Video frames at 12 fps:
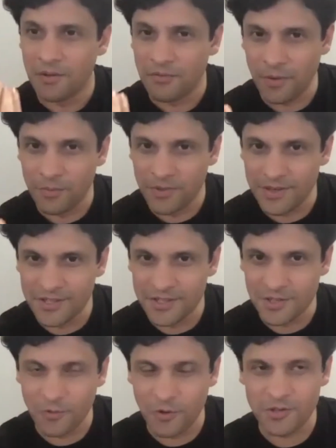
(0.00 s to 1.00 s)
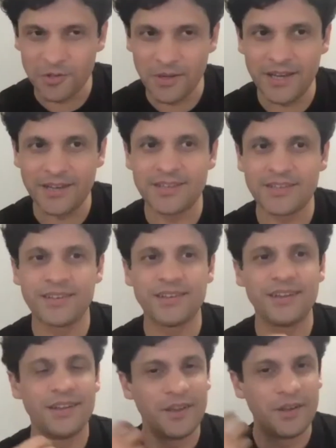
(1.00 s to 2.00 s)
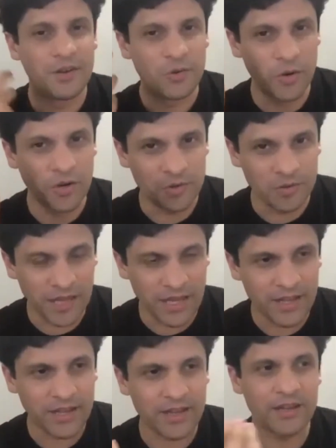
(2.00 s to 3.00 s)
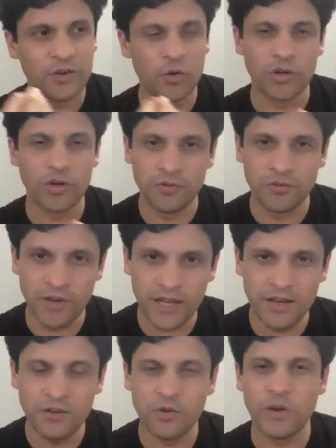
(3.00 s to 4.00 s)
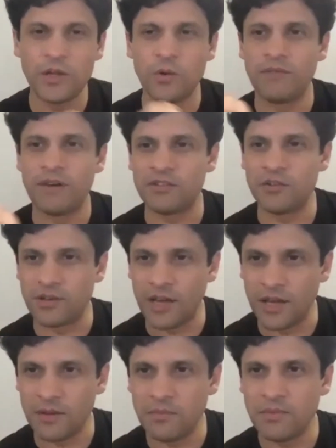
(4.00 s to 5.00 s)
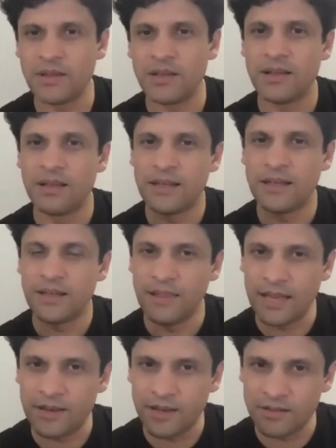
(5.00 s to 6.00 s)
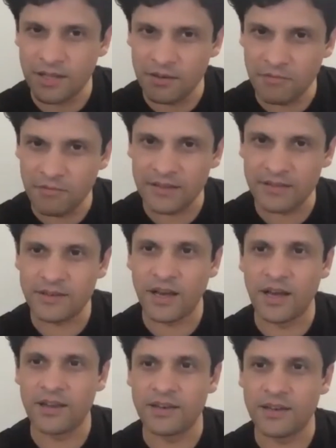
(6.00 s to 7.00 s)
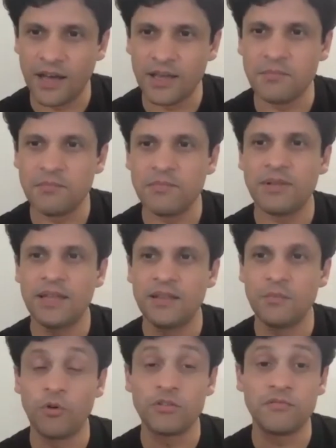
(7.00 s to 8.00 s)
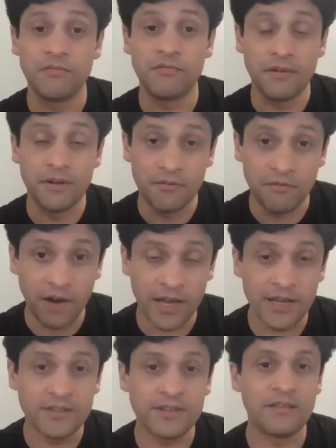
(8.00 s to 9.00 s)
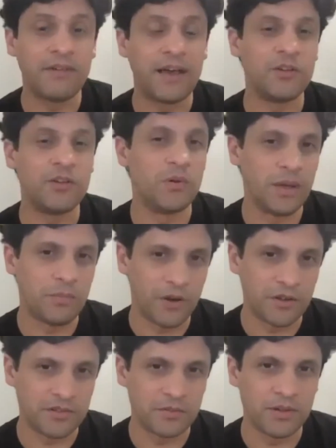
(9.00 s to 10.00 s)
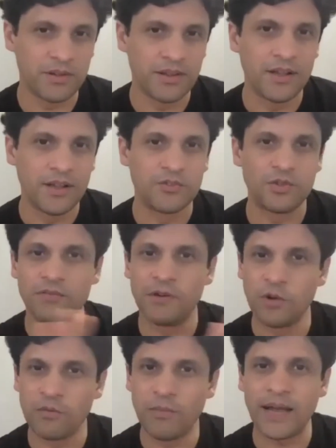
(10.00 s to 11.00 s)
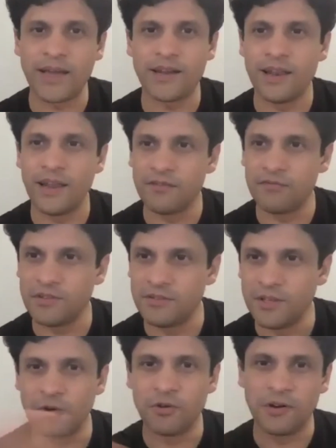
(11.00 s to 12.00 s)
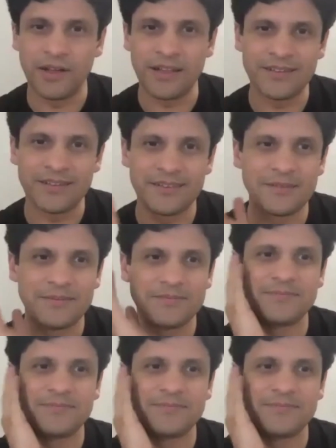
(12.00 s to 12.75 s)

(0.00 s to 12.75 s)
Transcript: from the decision of what you eat, to what you think, to what you read, to where you invest your time. Let us invest our time in the most wise and valuable way possible, so that we look back at our life with zero regrets.